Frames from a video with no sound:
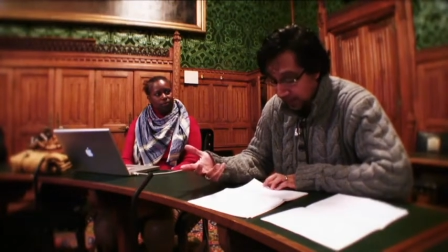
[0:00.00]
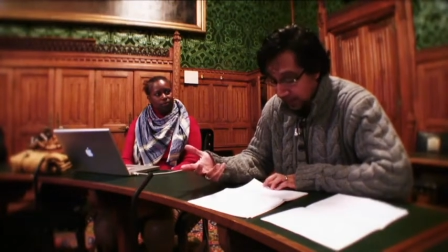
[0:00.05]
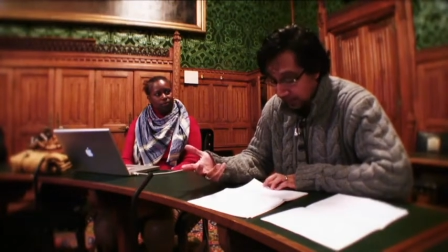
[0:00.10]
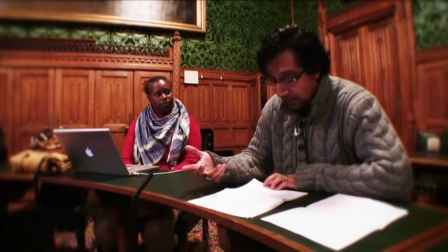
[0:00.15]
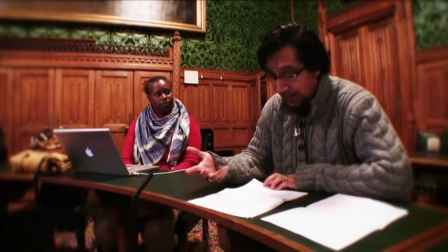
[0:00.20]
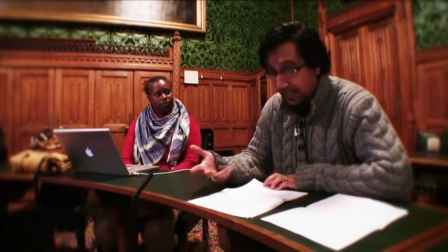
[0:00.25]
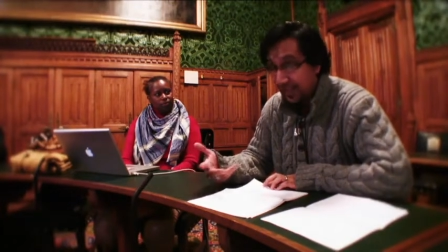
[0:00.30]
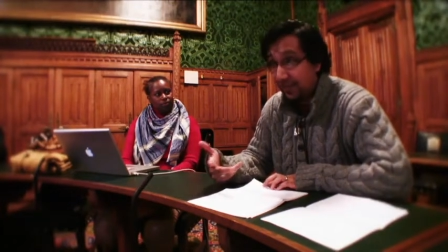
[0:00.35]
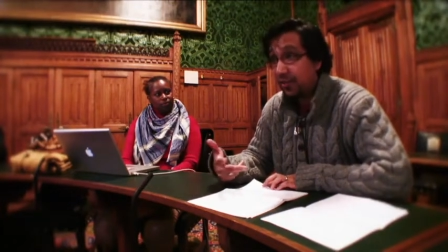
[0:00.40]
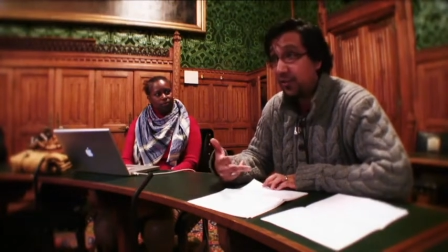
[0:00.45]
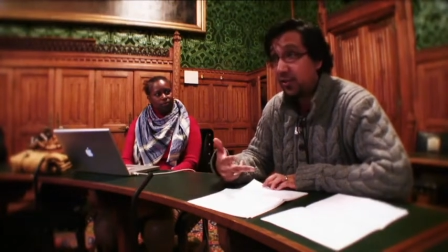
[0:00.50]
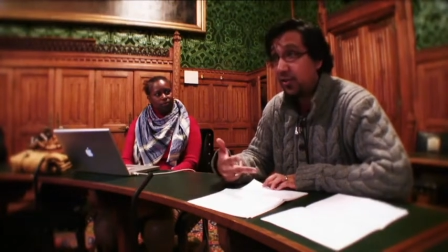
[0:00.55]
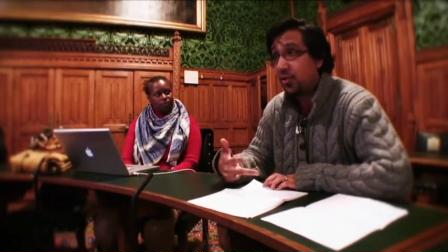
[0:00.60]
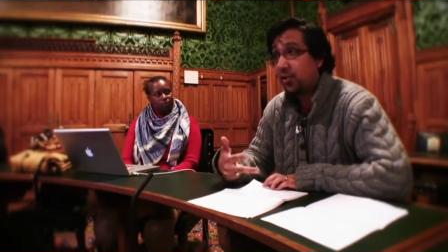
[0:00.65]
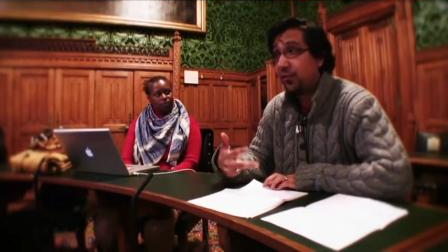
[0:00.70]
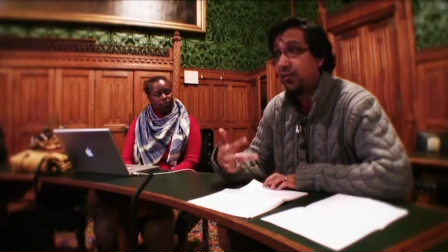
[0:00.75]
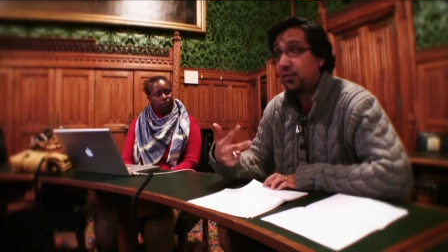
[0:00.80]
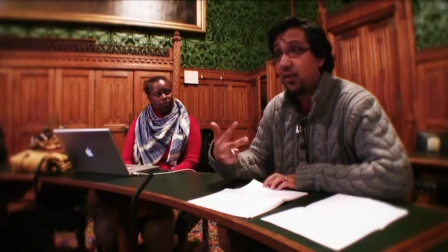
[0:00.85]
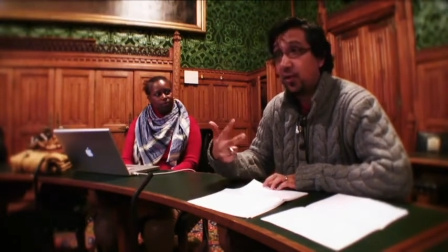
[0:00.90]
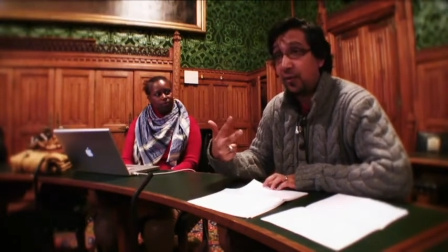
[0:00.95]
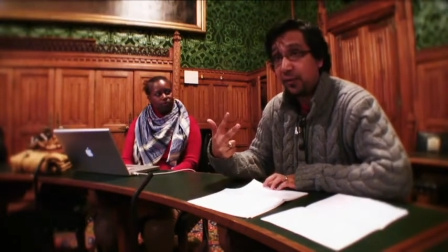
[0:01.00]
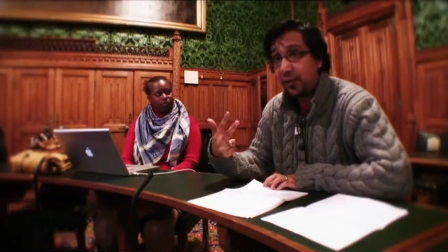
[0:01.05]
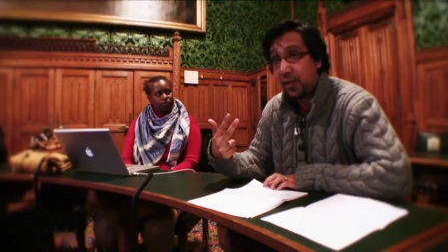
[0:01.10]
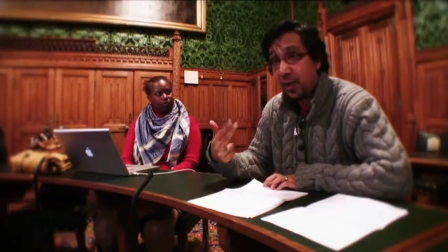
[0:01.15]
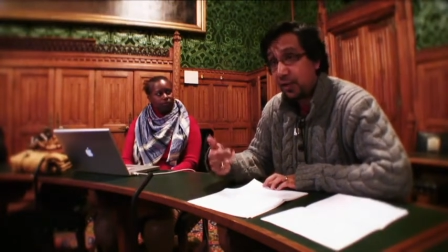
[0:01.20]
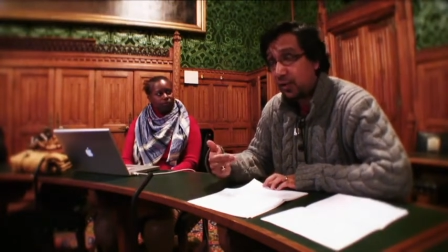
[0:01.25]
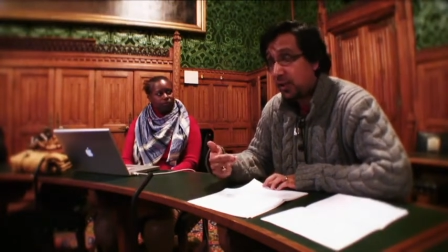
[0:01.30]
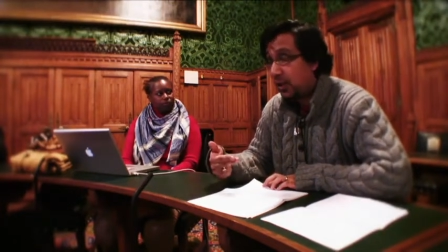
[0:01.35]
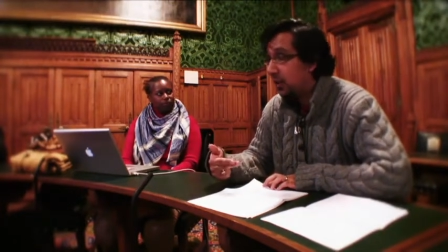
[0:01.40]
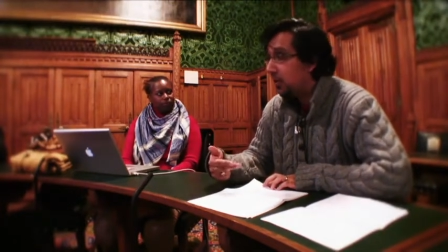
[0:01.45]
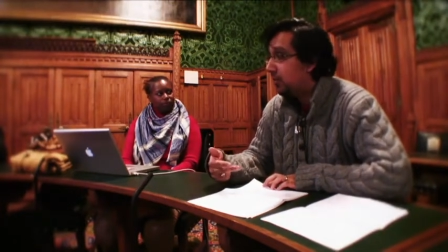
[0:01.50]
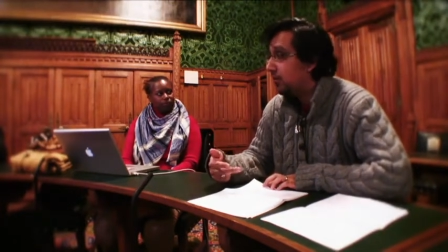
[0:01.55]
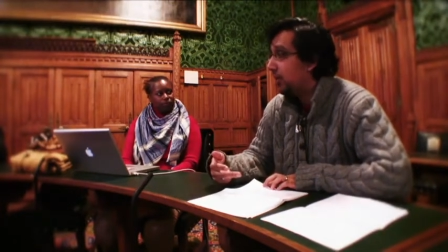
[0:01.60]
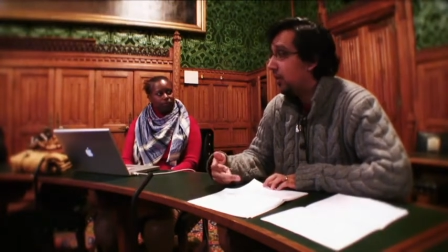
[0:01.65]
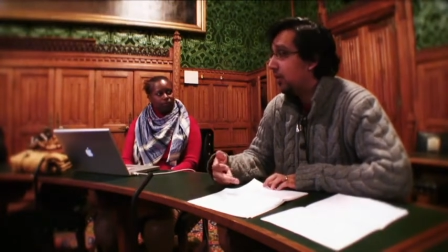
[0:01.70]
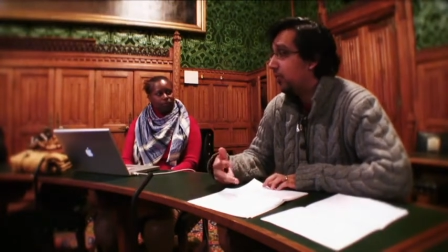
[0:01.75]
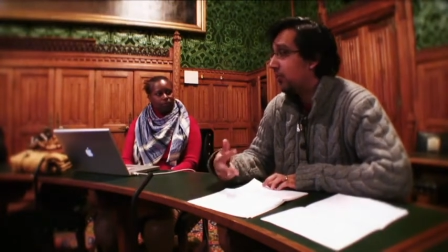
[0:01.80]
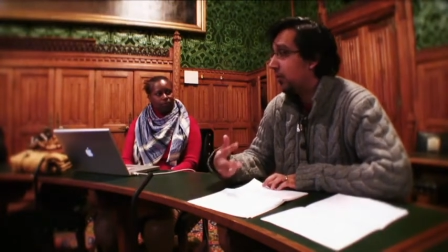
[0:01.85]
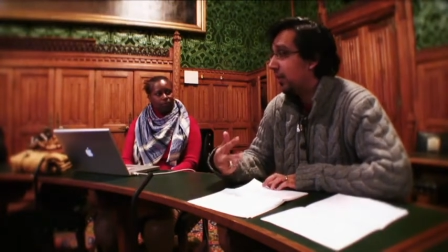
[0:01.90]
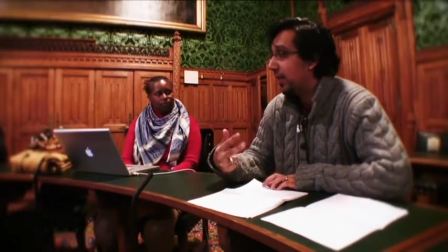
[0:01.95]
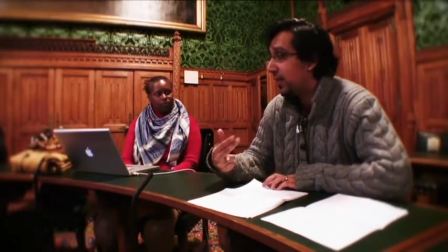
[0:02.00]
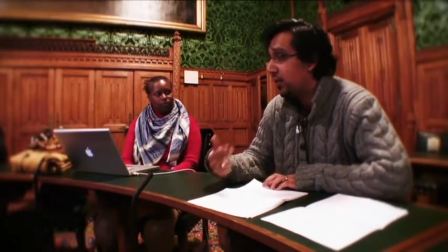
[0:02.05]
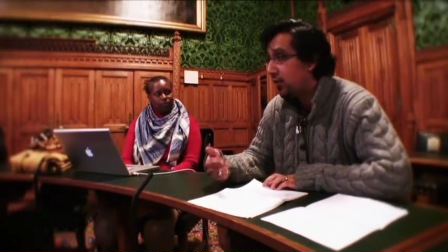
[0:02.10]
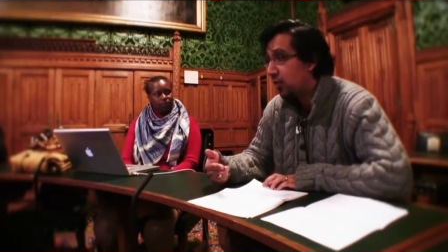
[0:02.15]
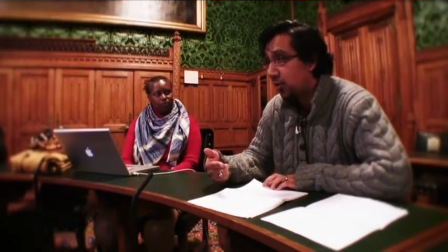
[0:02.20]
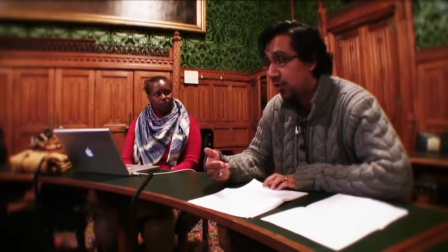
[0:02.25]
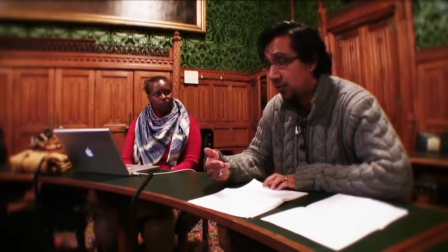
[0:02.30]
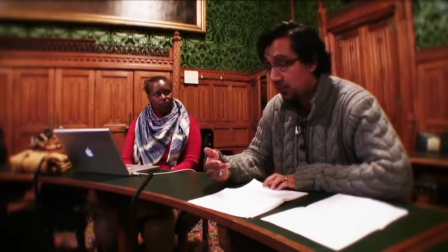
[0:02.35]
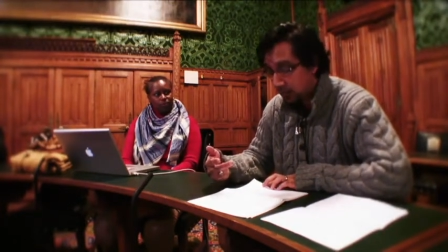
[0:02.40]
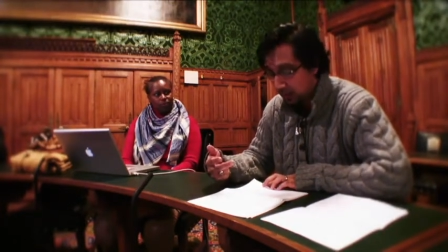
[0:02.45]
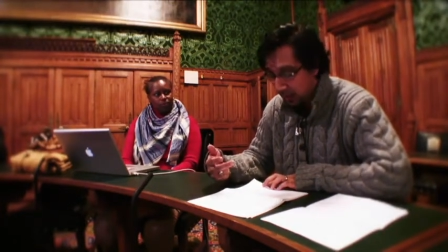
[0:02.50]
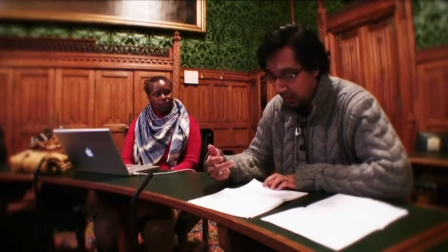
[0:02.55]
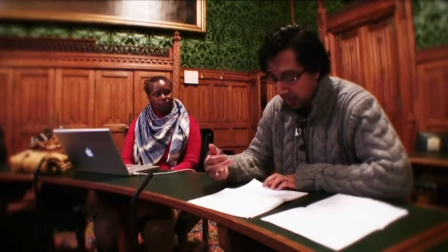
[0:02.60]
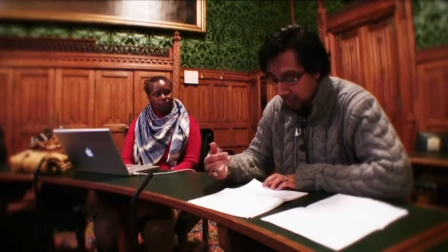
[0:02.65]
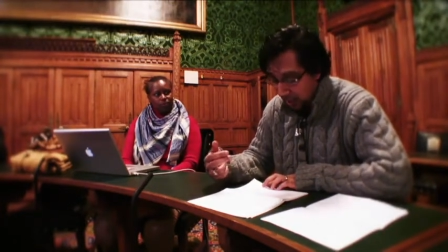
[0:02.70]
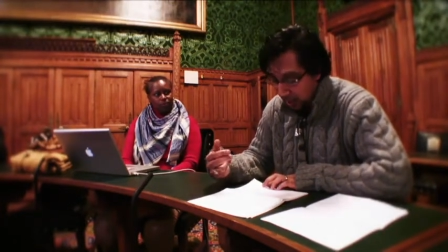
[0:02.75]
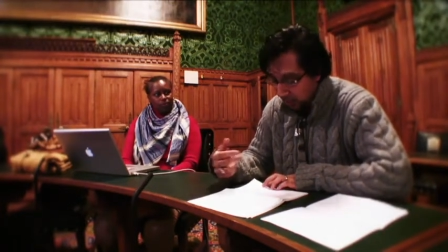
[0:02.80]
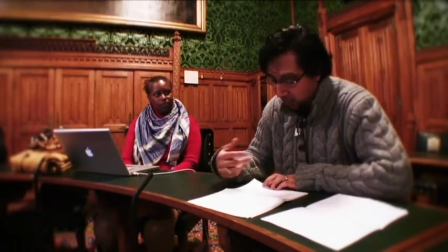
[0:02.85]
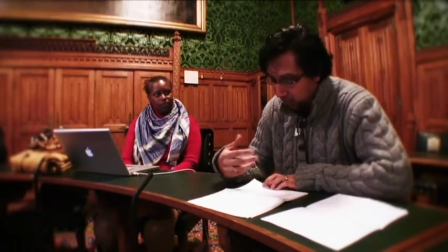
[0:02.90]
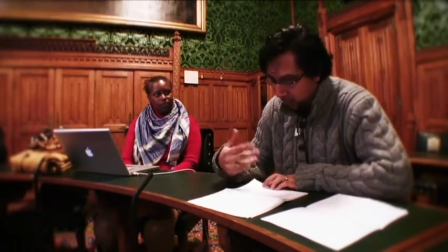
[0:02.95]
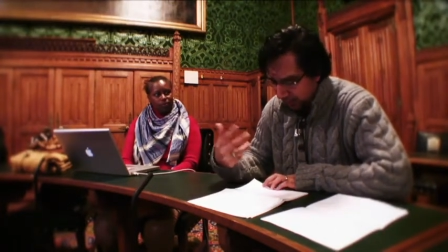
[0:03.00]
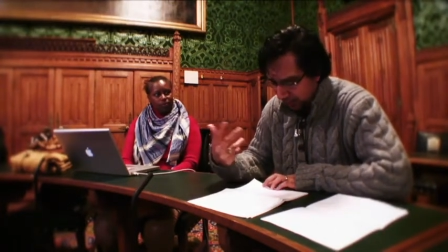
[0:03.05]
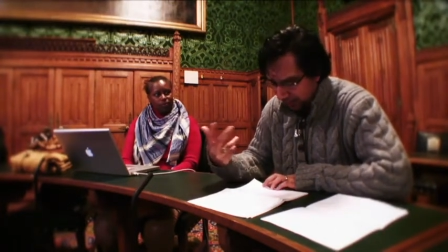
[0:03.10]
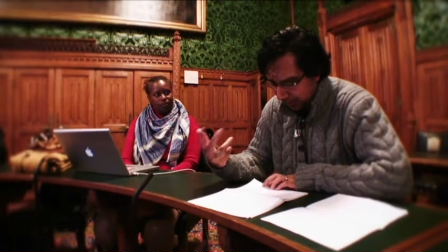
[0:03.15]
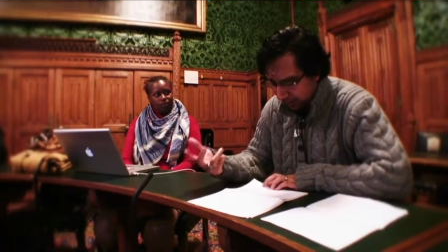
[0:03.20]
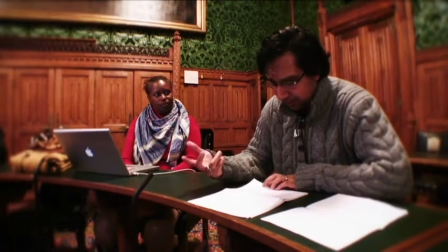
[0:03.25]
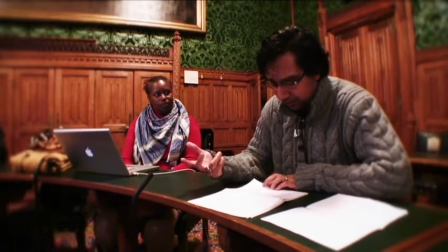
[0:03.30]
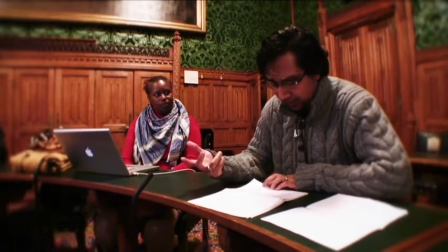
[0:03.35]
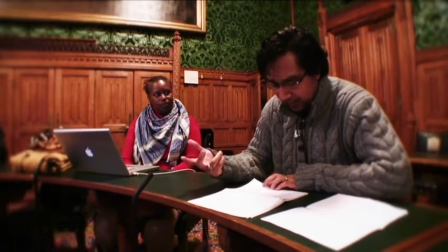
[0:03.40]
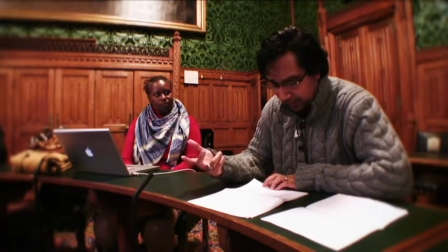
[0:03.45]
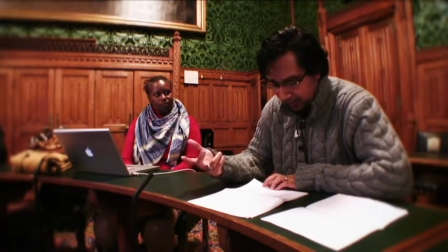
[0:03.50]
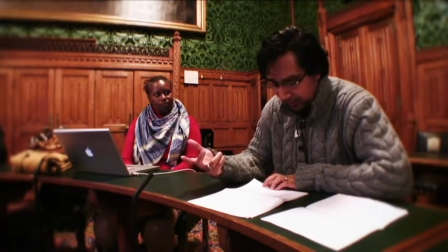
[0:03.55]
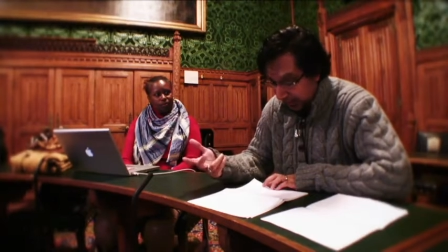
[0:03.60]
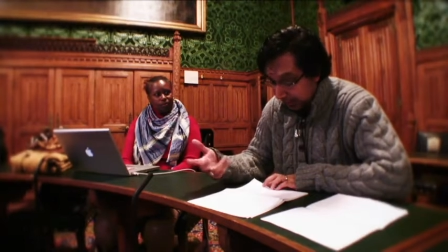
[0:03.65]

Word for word: There's evidence of, of cutting, manipulation, all kinds of things.